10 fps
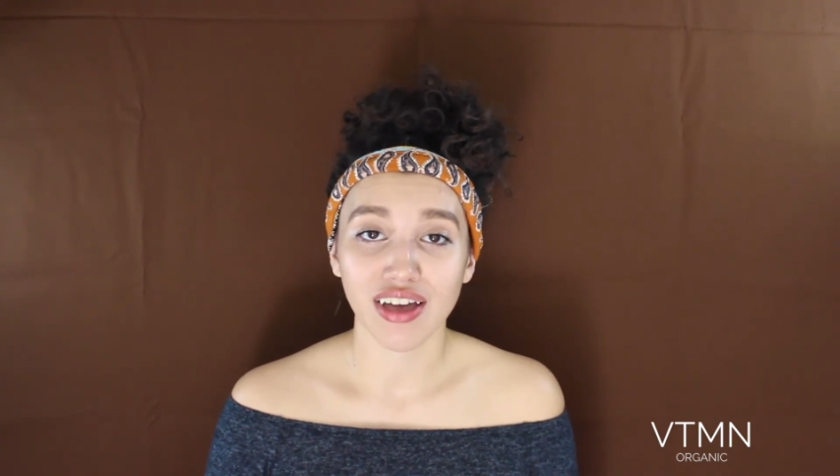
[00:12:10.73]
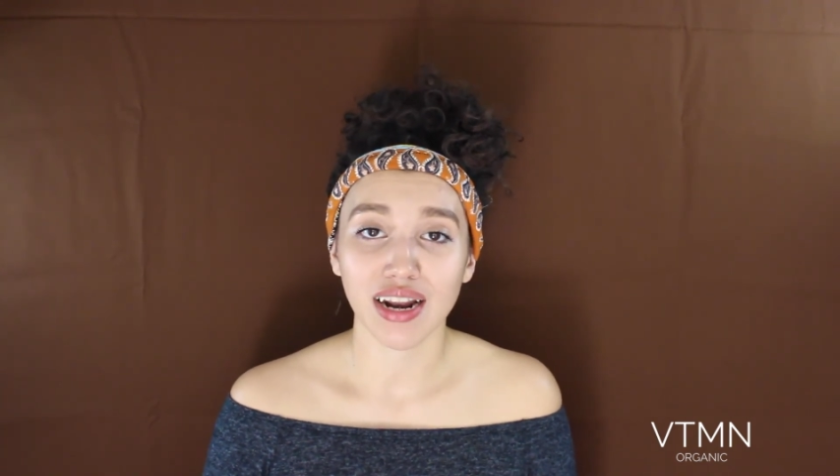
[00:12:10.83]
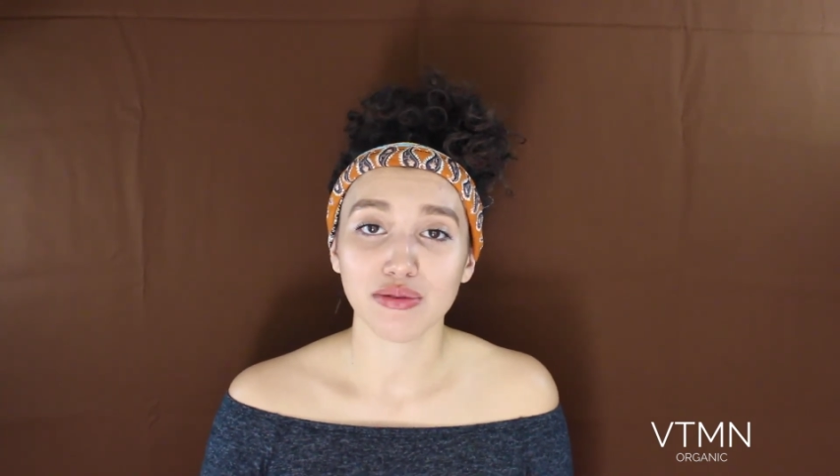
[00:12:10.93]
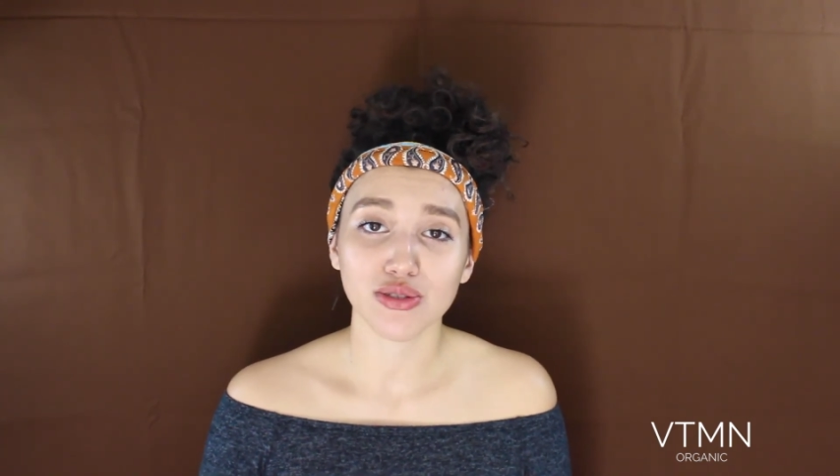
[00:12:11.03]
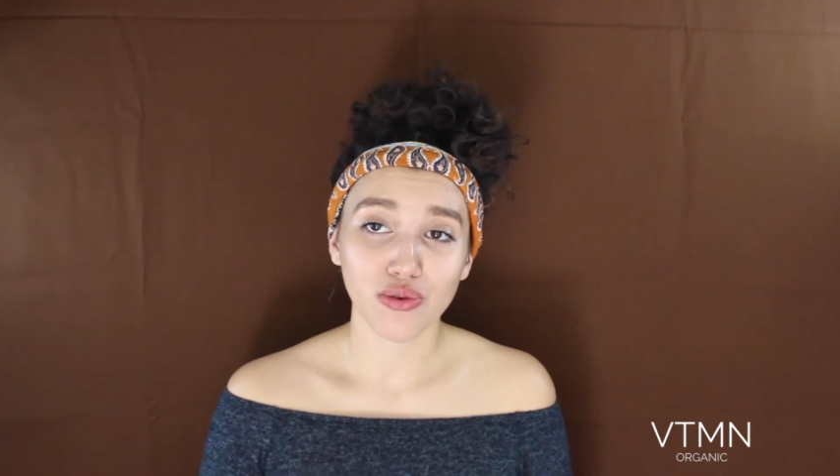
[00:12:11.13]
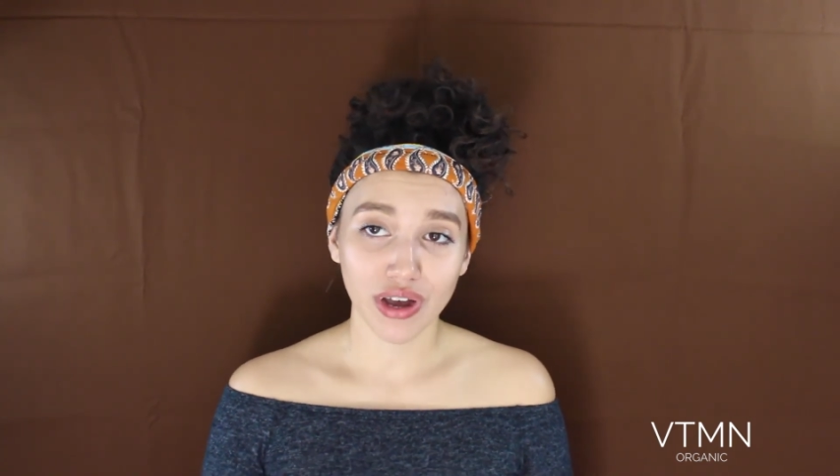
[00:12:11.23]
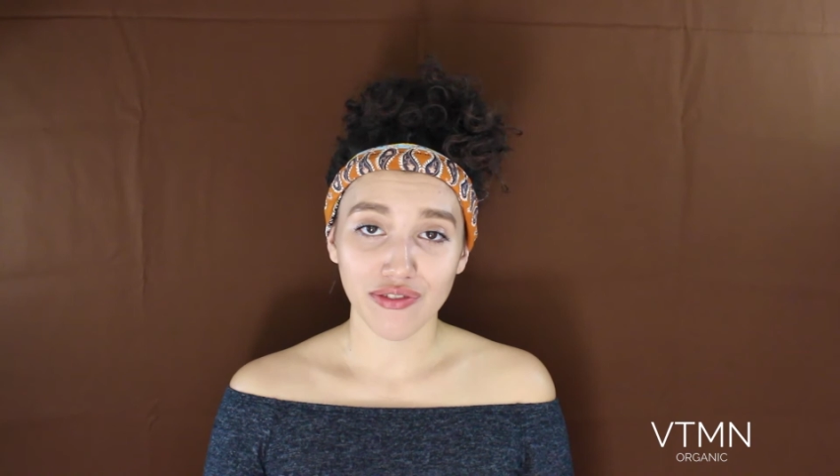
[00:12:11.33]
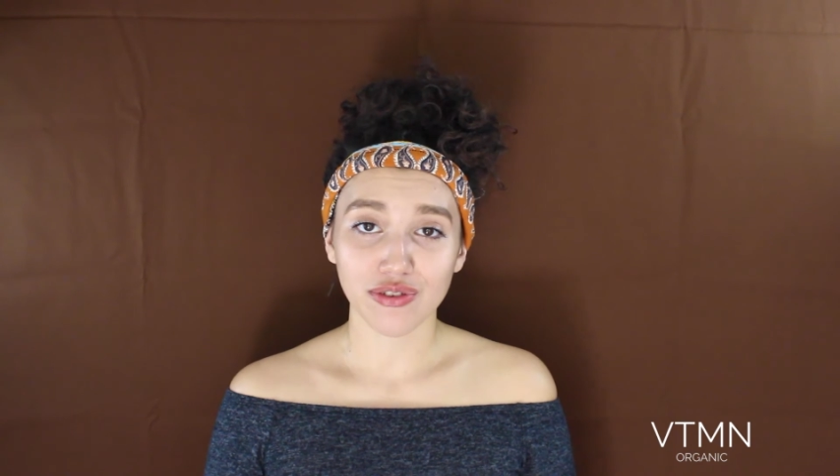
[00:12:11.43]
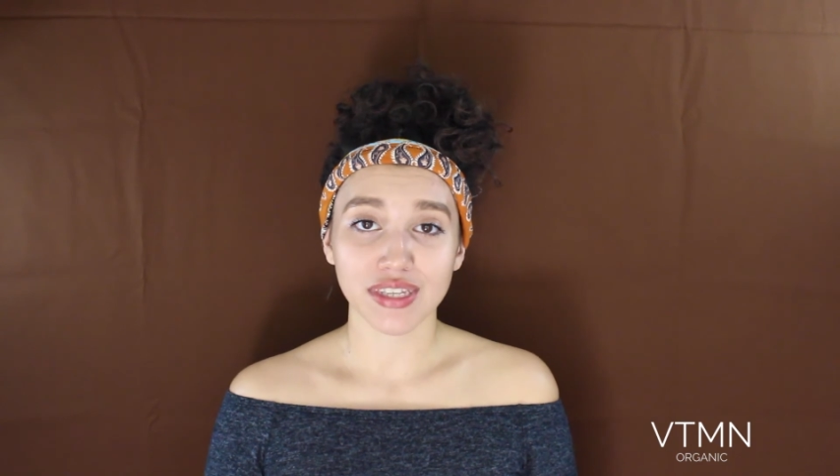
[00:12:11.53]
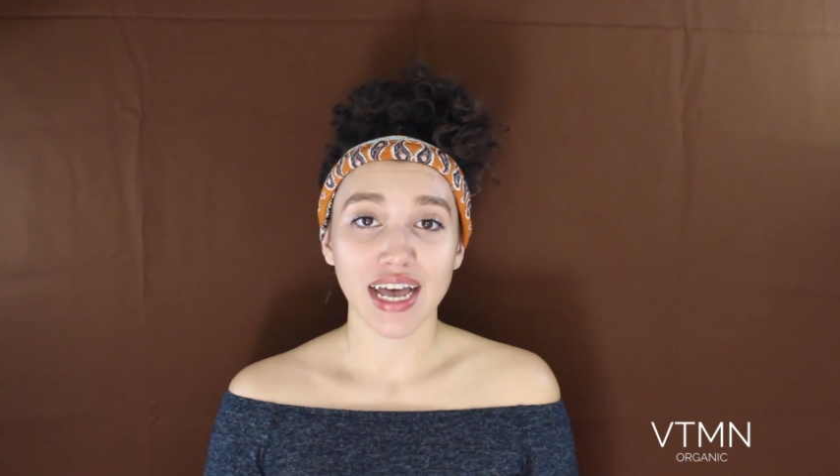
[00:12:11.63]
and I'm so
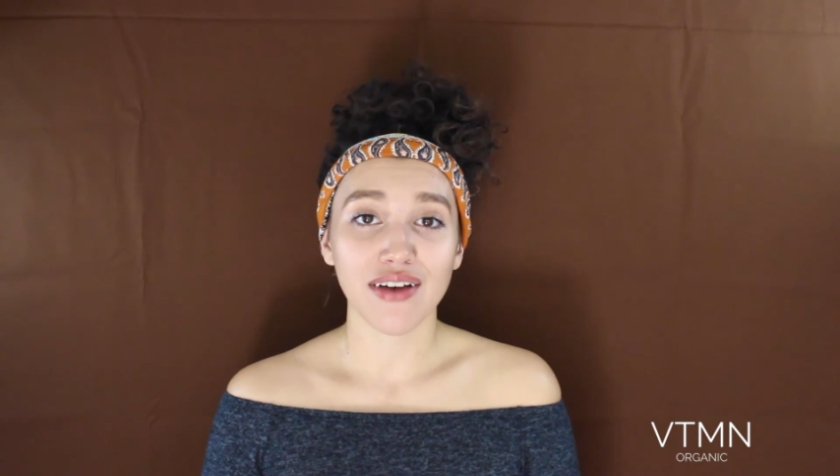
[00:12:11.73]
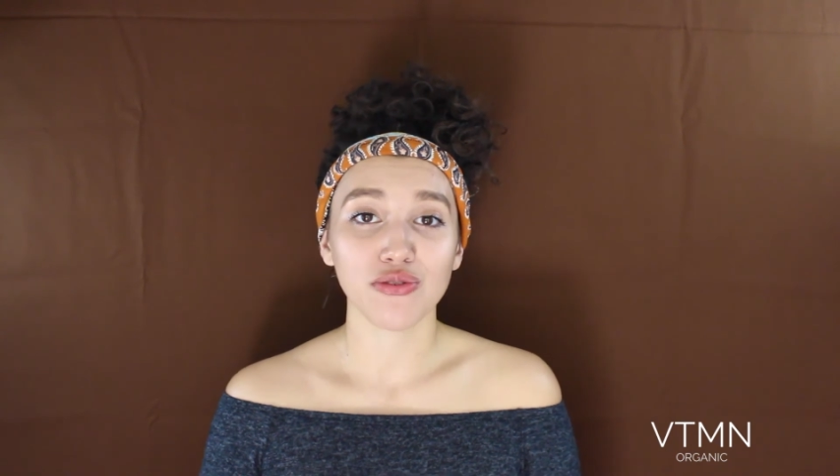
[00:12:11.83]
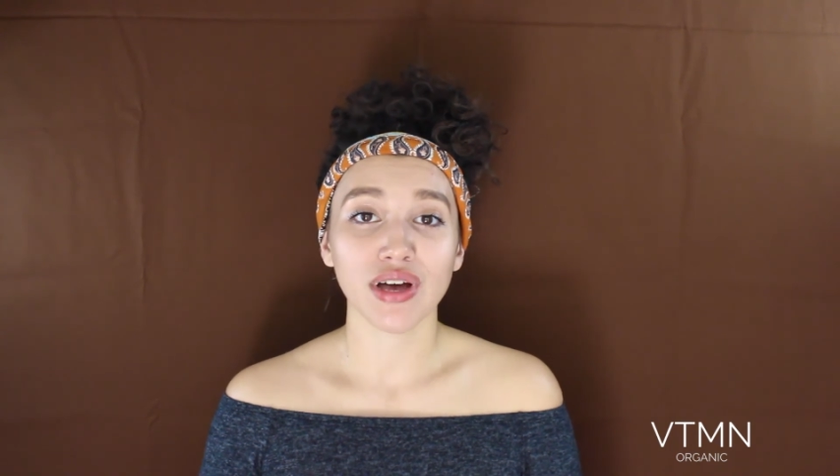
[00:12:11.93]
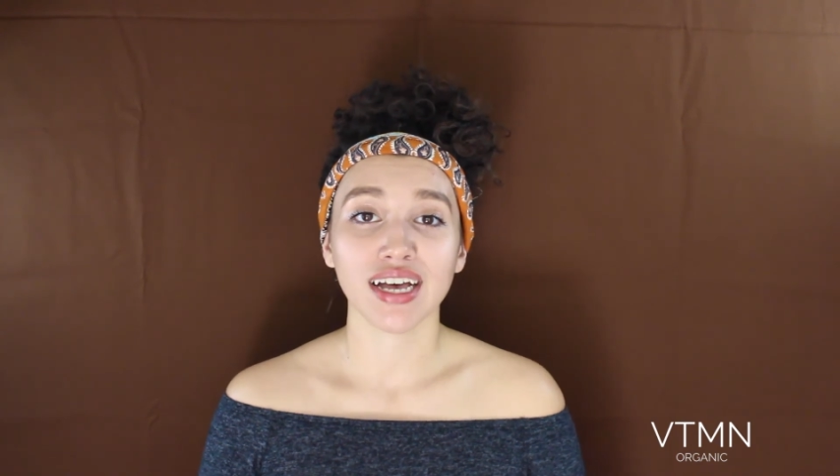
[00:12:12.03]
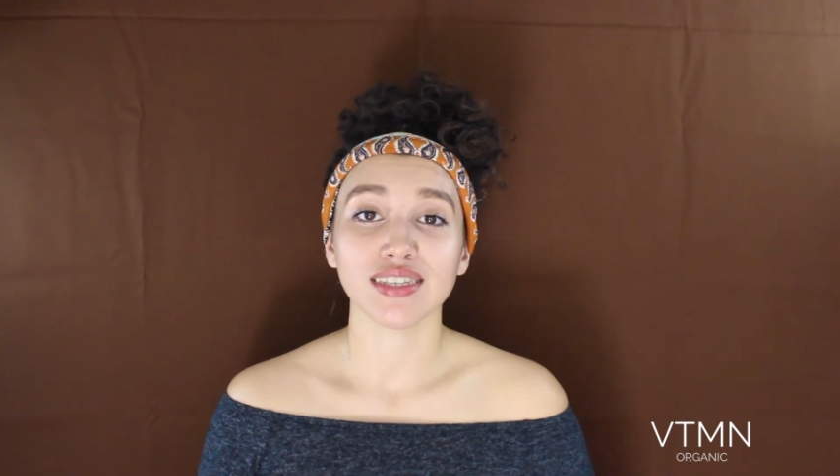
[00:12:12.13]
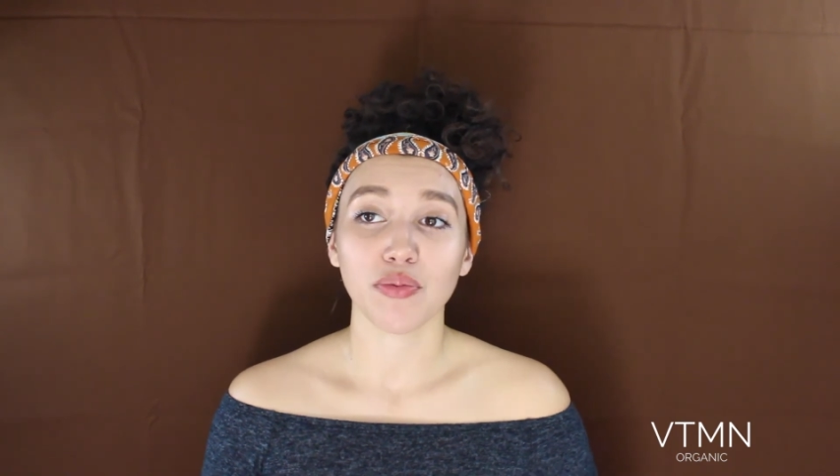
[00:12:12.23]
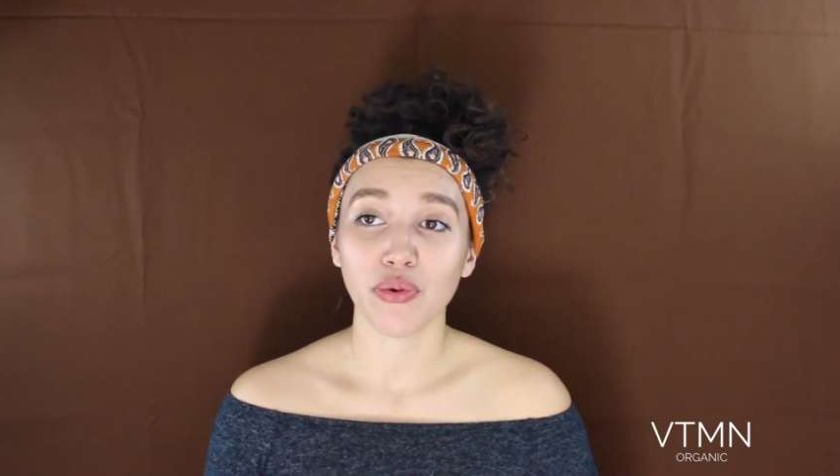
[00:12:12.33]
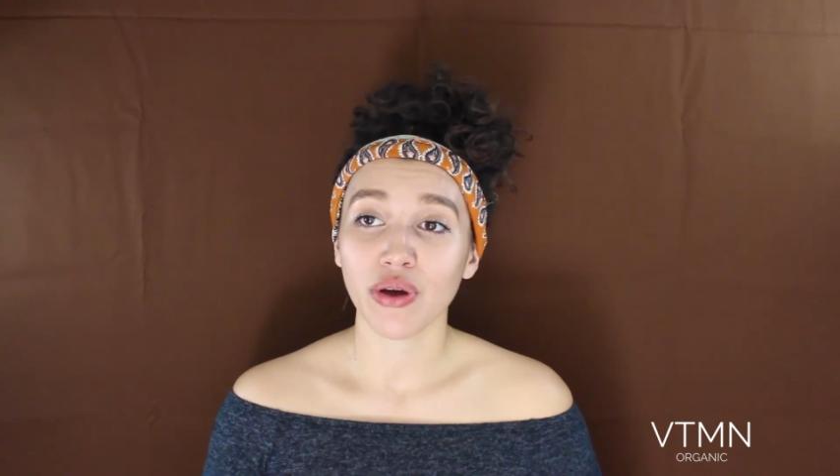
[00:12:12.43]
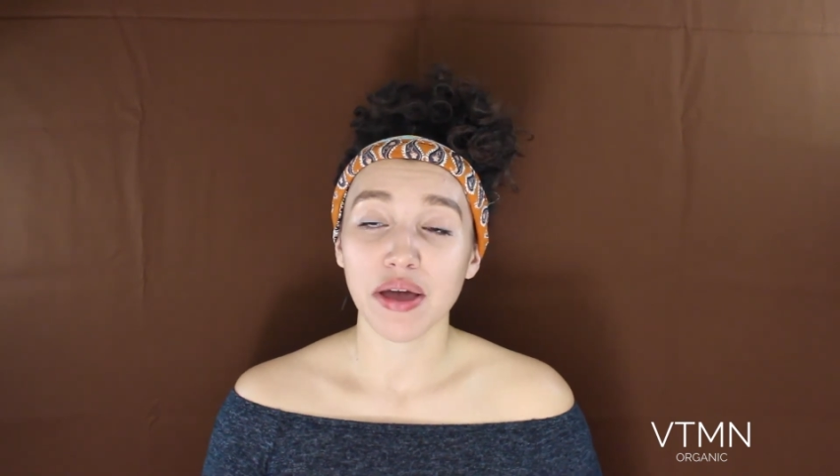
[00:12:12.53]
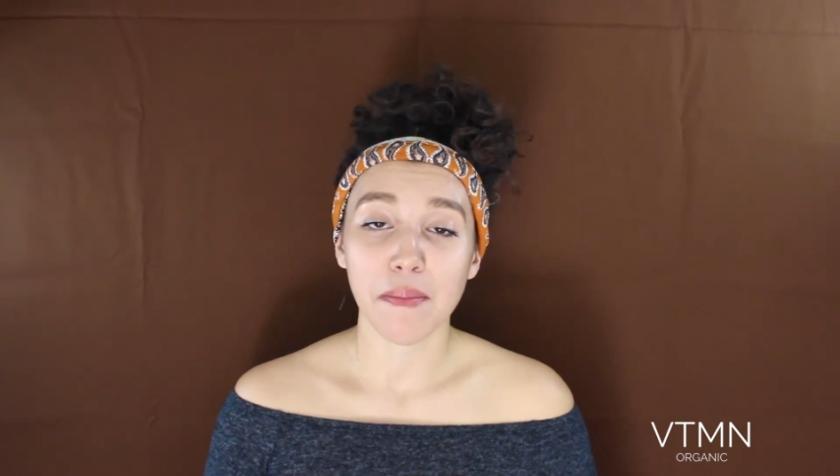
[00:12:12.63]
grateful to have you guys
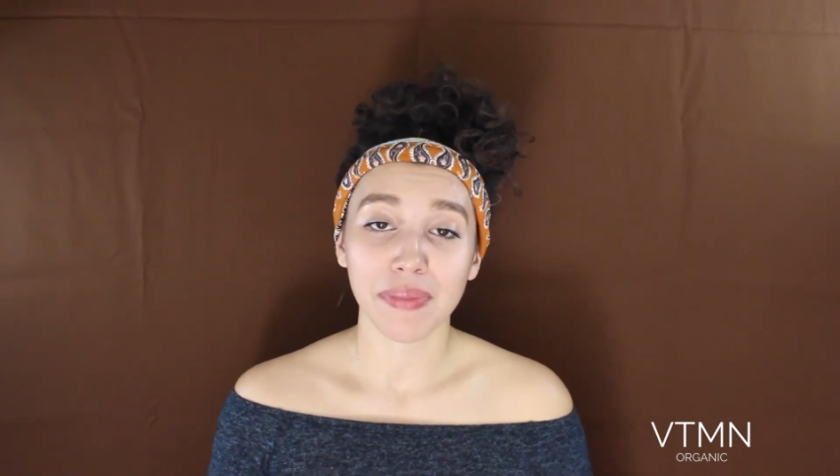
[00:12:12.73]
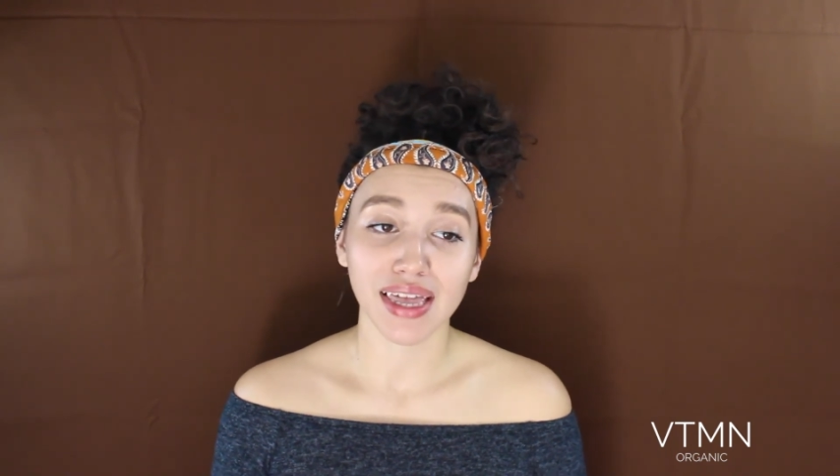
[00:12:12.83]
supporting